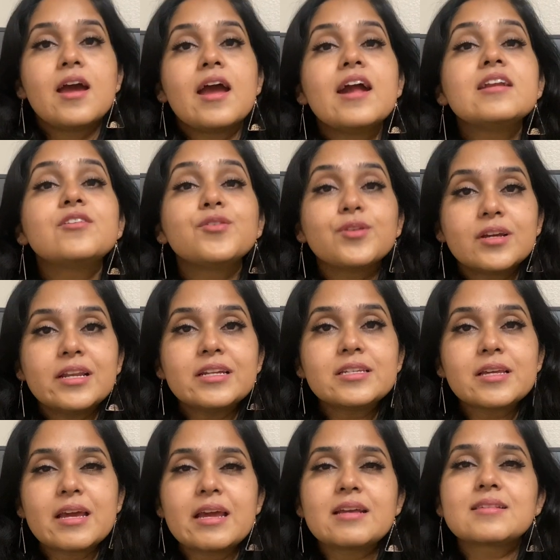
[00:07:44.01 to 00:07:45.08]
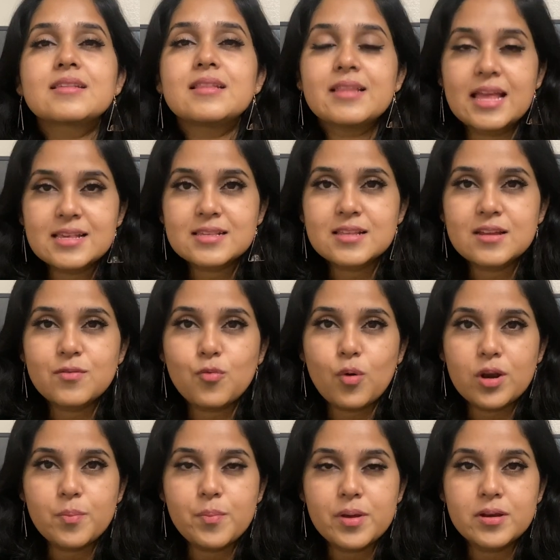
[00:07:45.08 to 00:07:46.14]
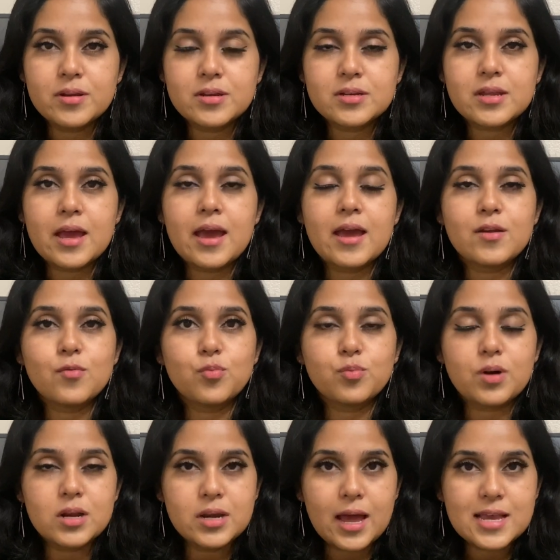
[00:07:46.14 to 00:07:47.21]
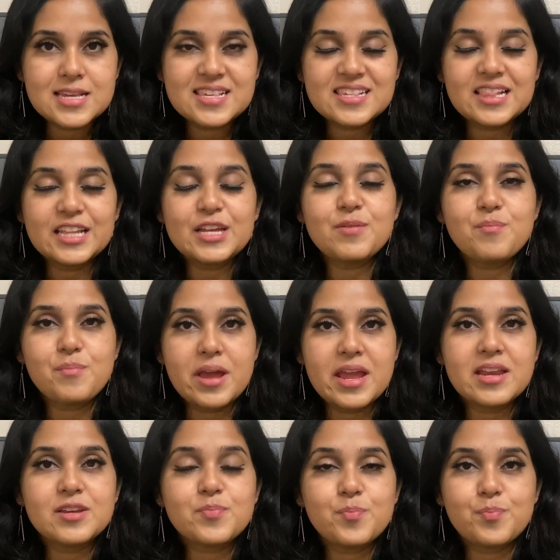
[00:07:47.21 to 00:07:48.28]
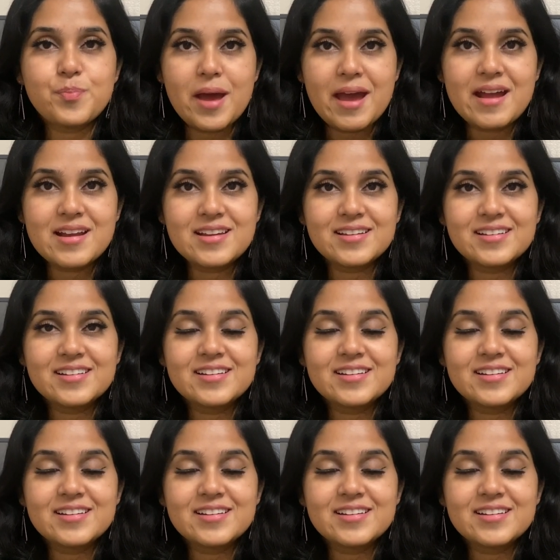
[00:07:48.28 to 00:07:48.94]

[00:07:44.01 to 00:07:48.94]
It really takes less than 1 minute, and a nicely made bed